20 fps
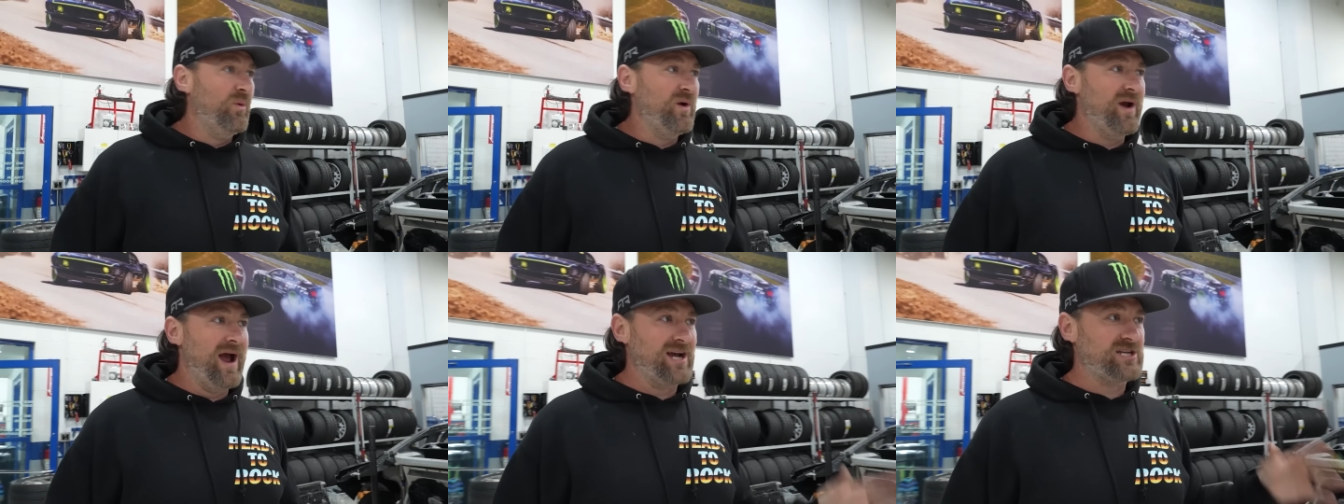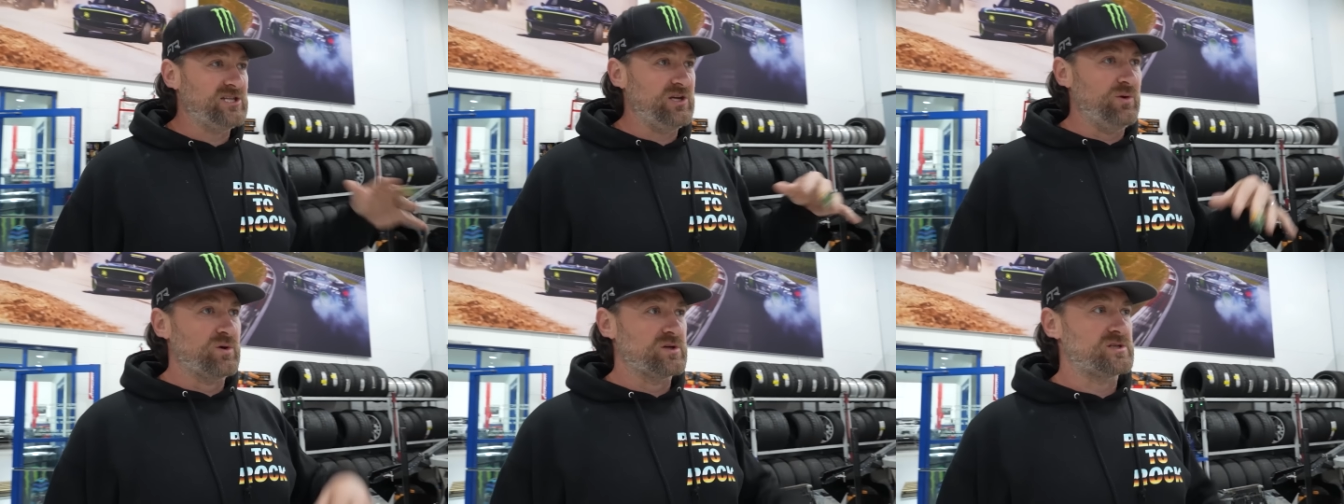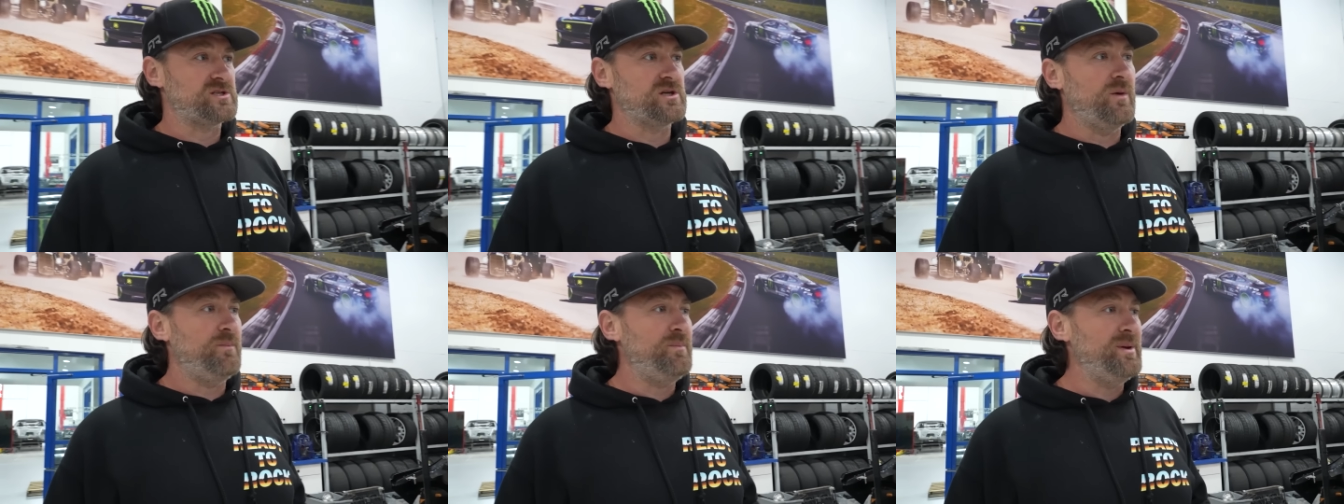We actually were
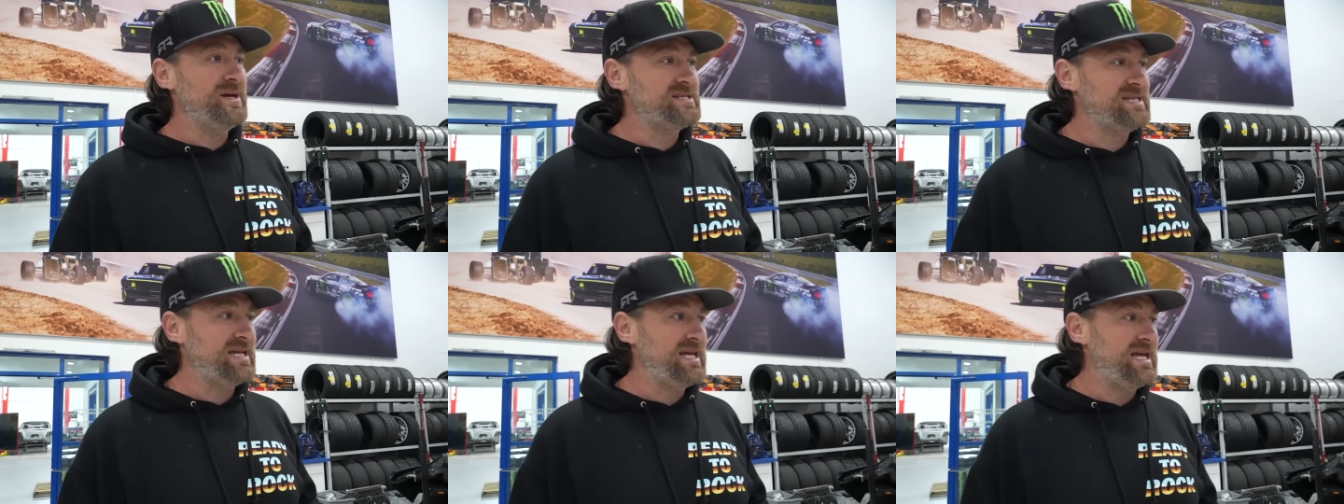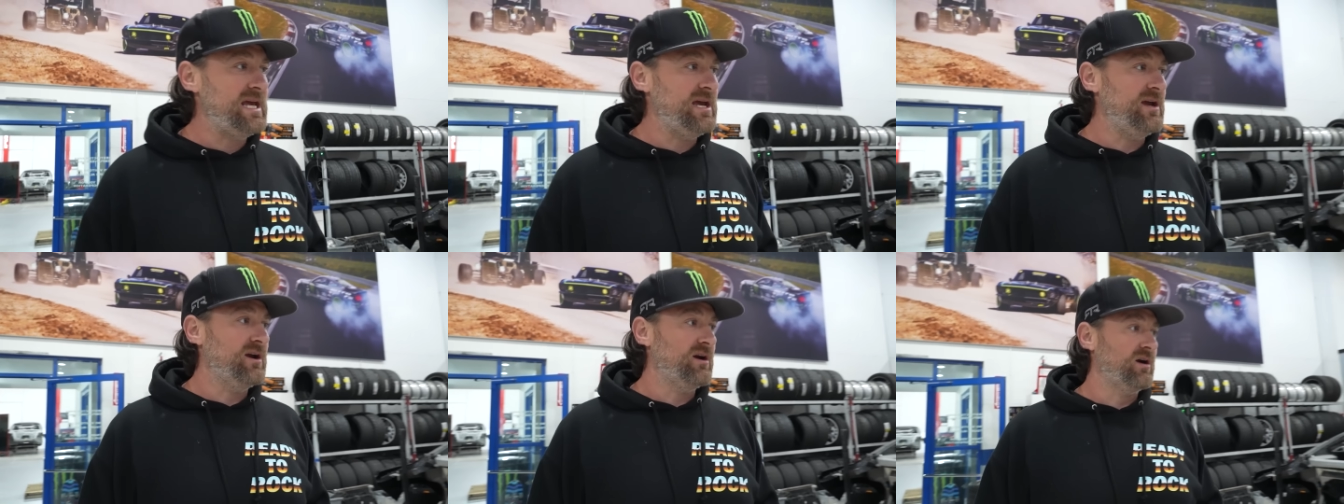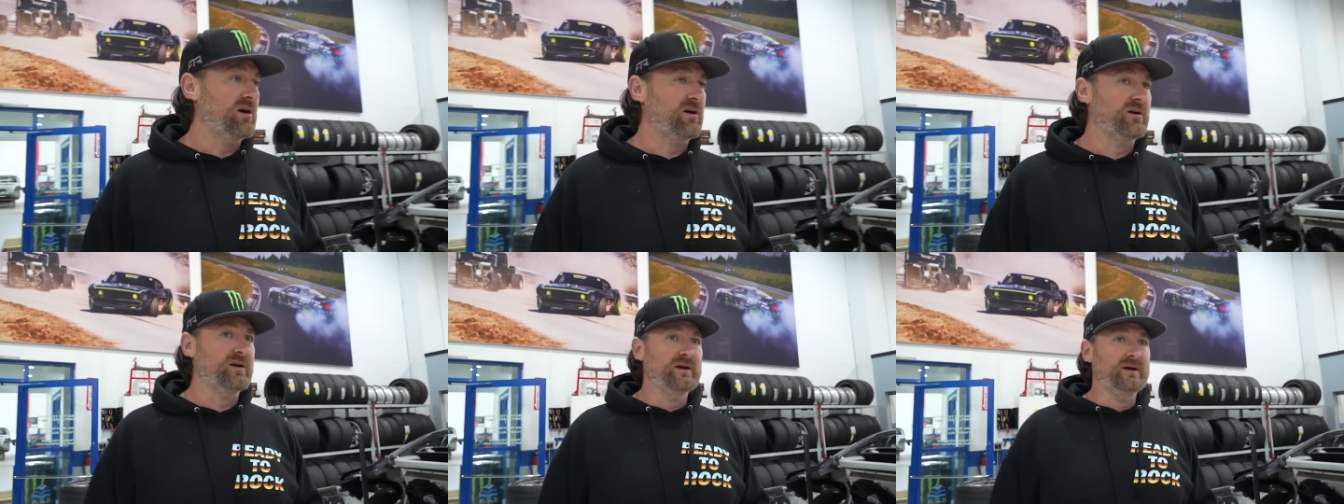so busy
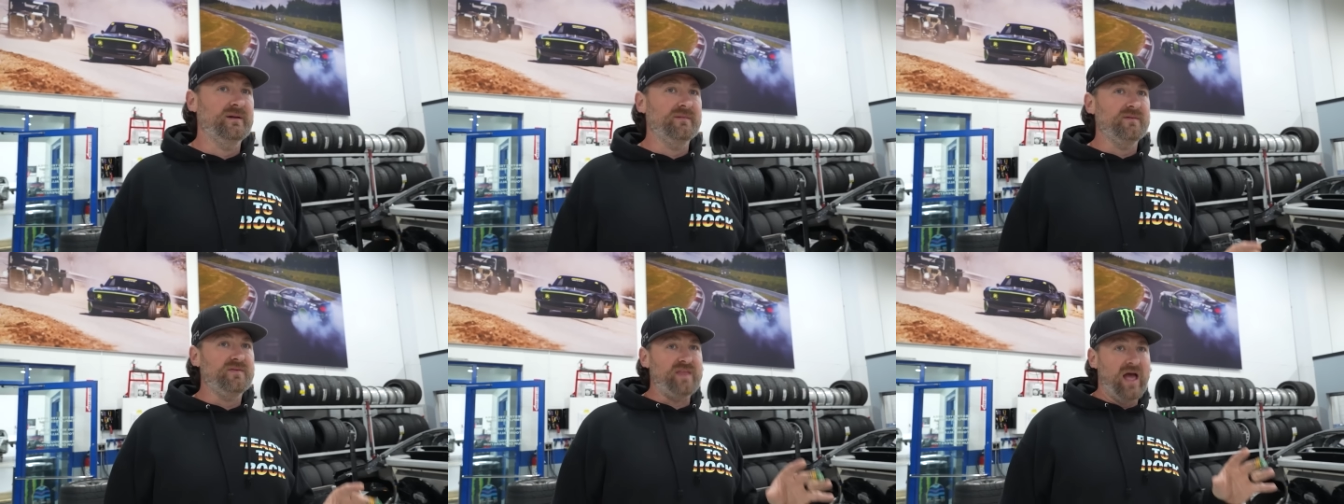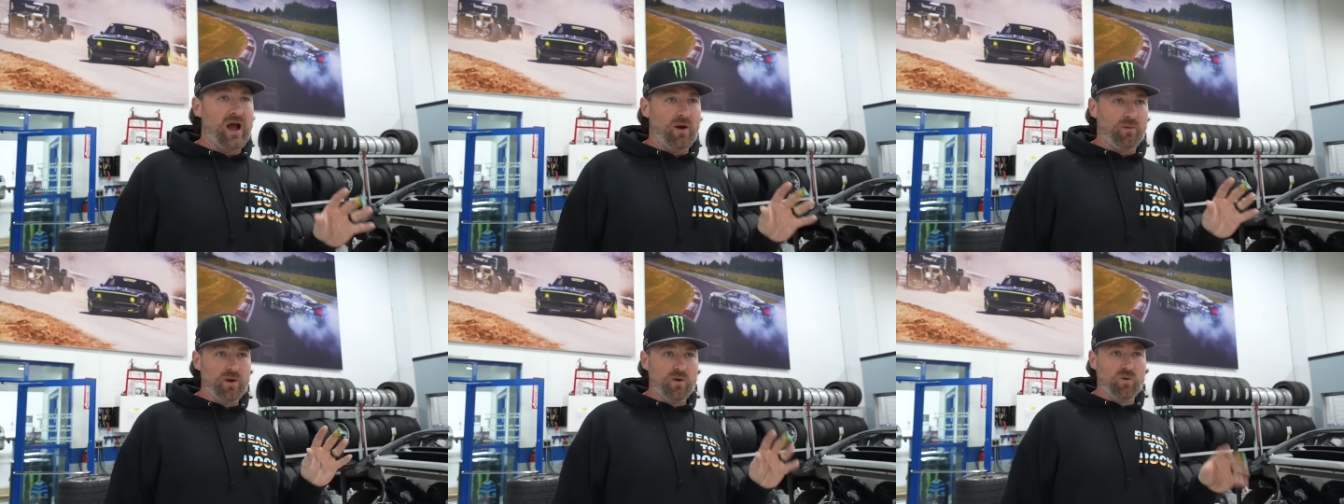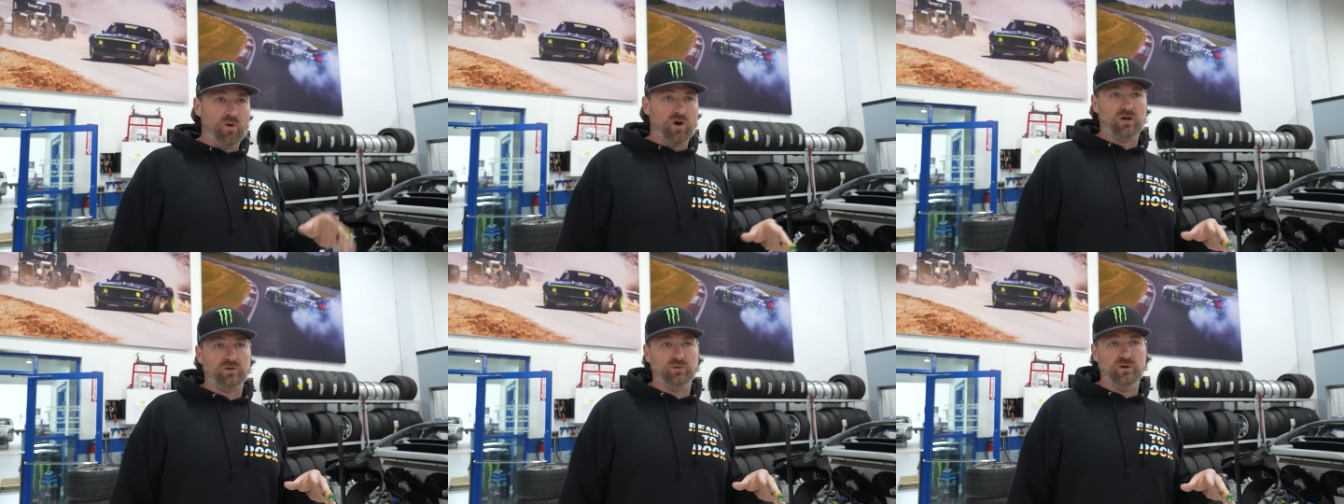here that we
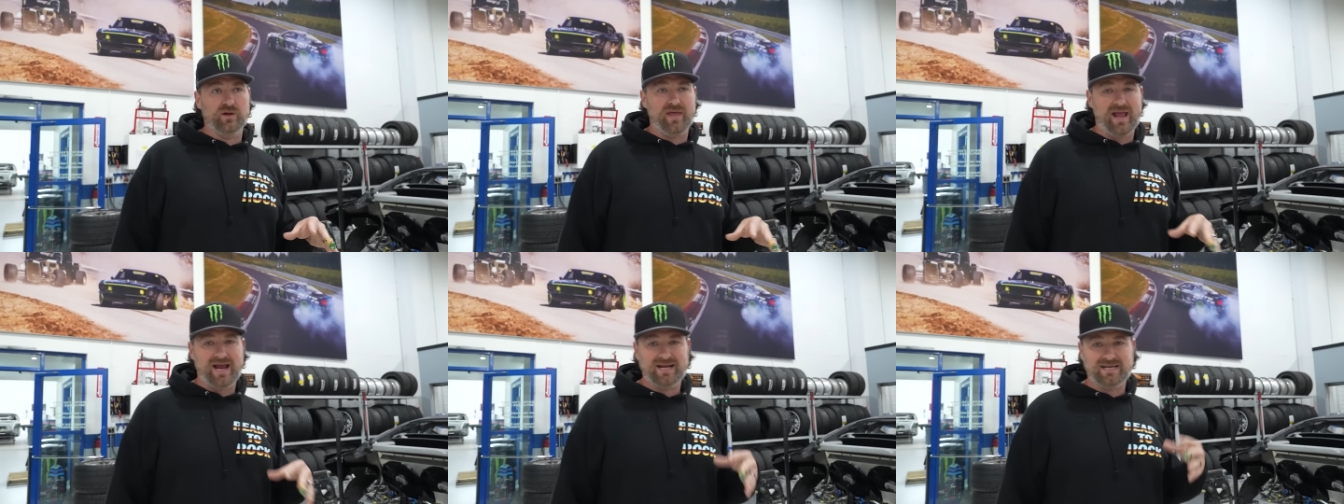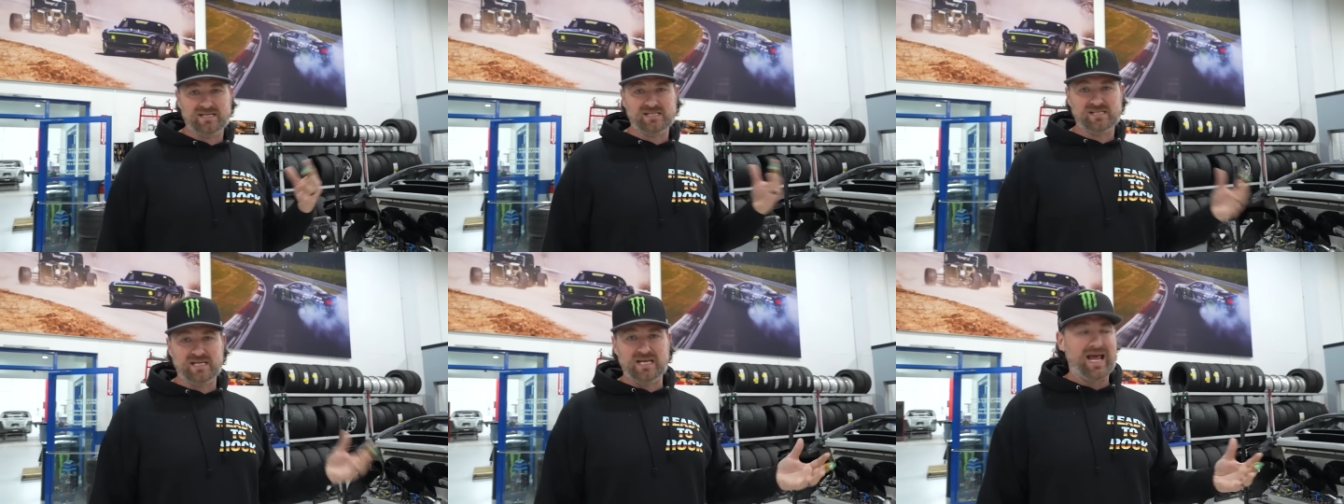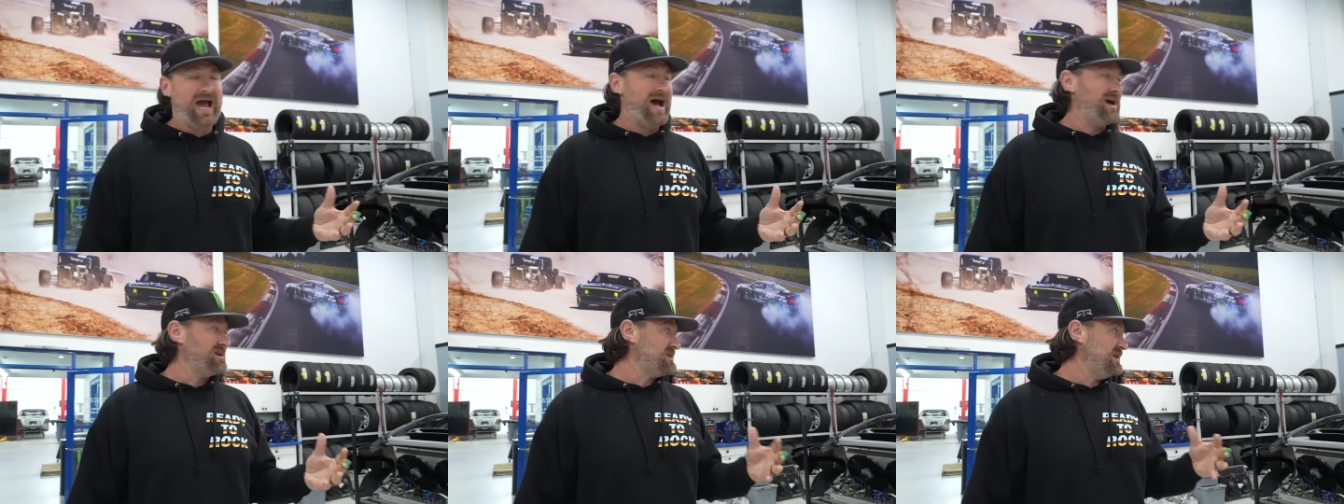worked with Andy
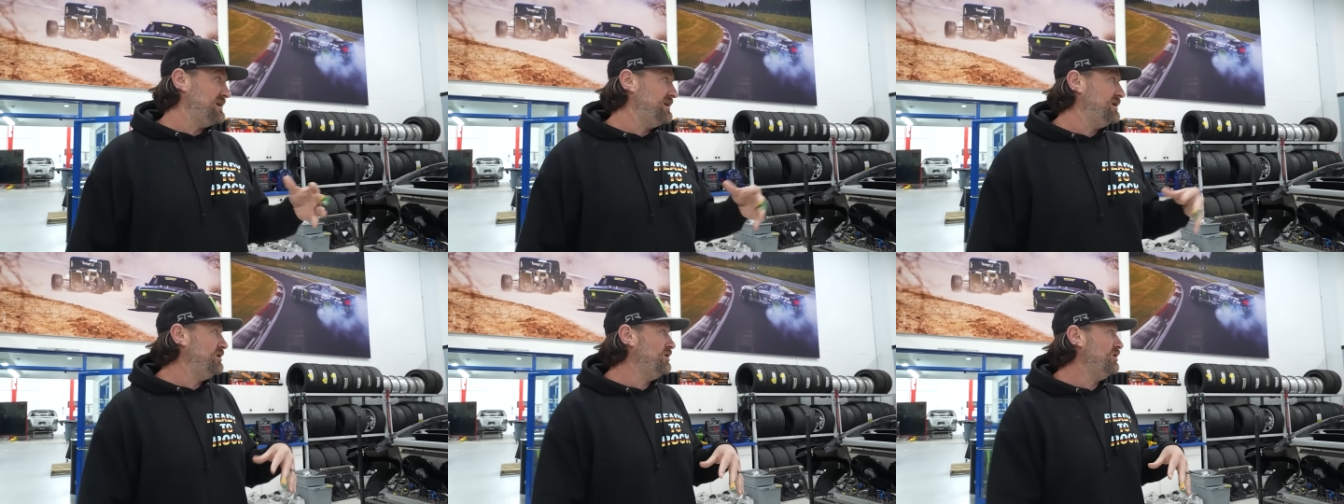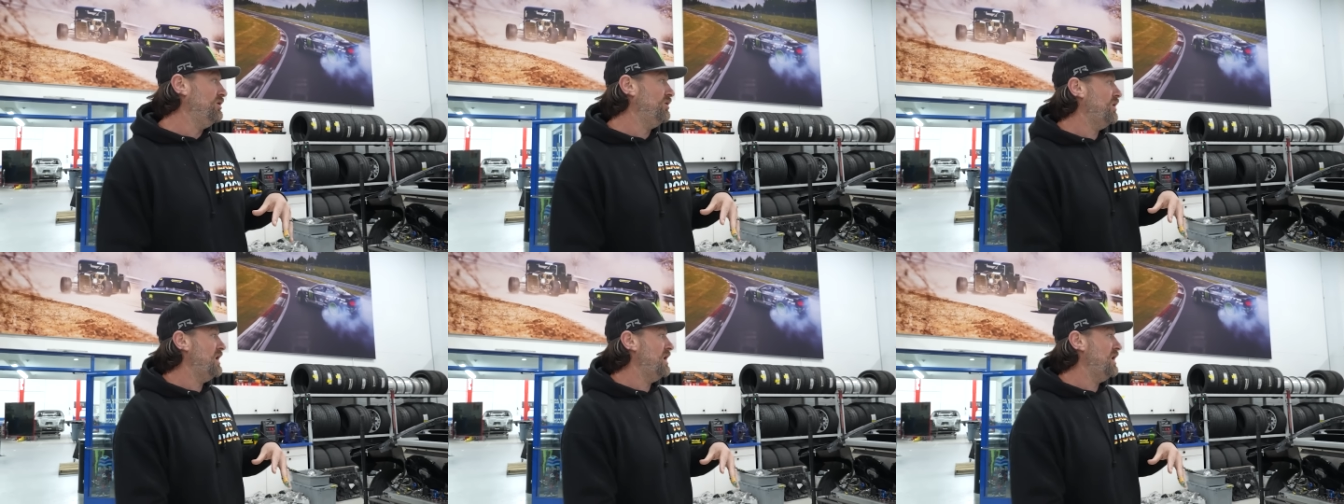Seehausen, who